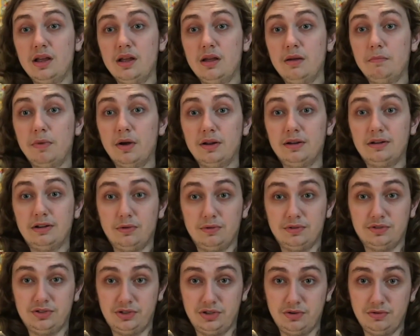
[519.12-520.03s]
But there was
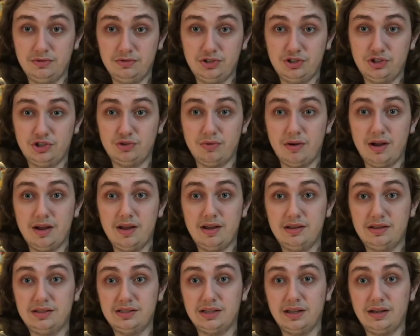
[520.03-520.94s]
2
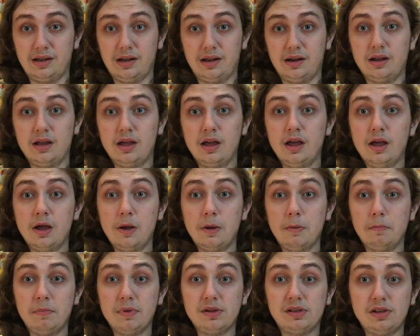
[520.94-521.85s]
strikes, and
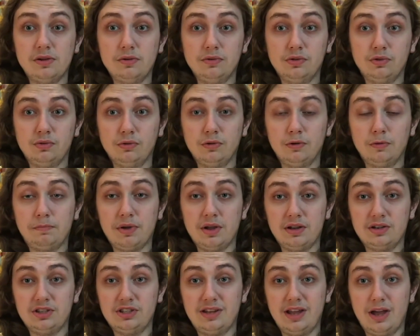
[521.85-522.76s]
McHugh threw a
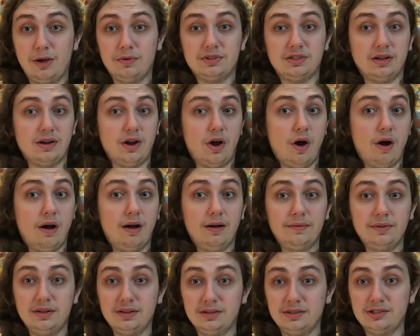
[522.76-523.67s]
pitch that was an
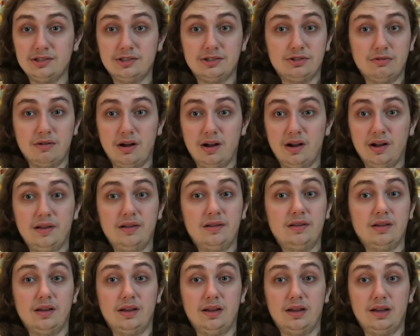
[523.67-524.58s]
obvious strike,
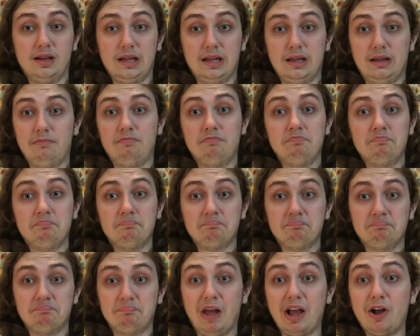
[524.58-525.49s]
and
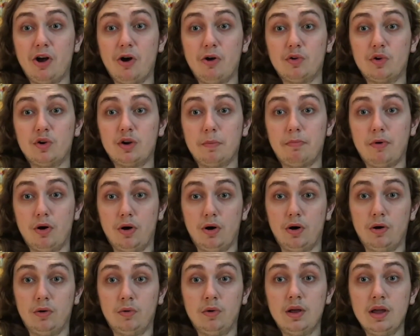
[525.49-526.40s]
they called it a
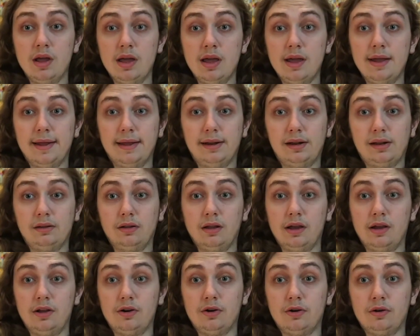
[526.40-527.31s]
ball. And then
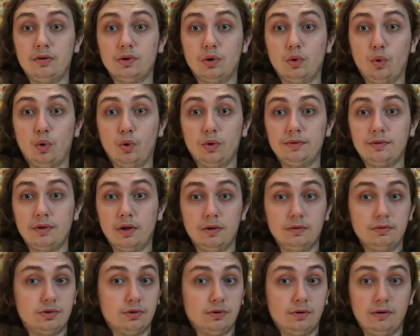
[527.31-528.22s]
later,
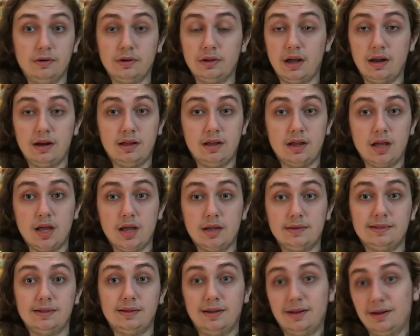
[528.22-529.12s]
Odor got a hit,
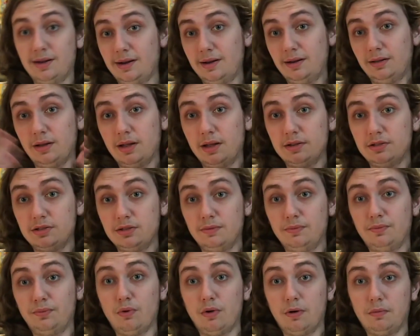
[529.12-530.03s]
and then it led to
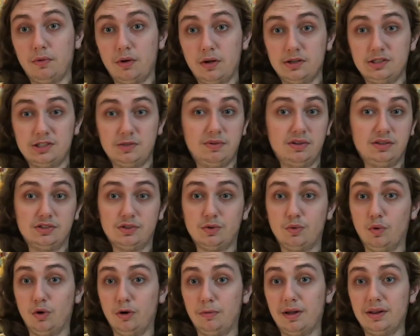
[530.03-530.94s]
4 runs being
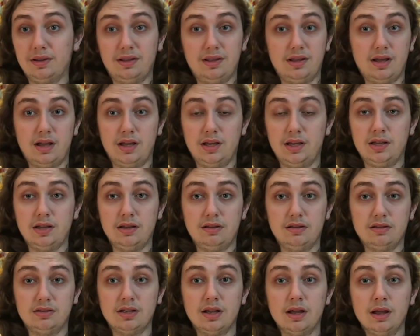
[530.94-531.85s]
scored by the Yankees.